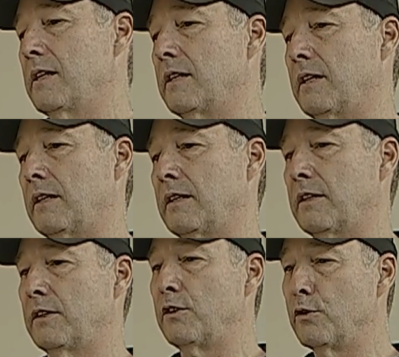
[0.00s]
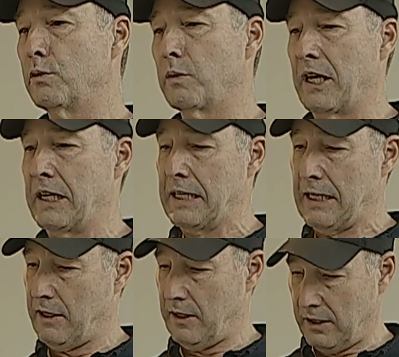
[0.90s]
in a new way,
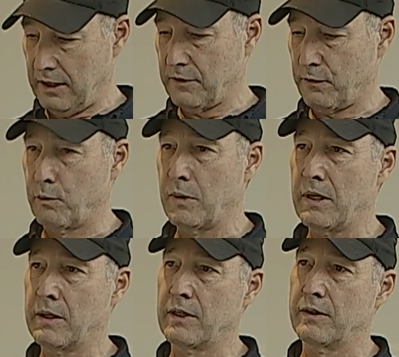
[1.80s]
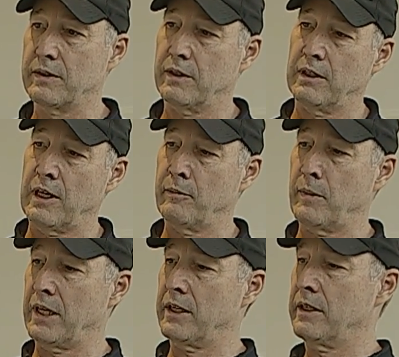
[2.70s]
at least for me, because a lot of
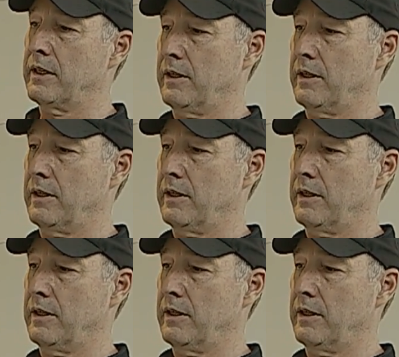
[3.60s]
my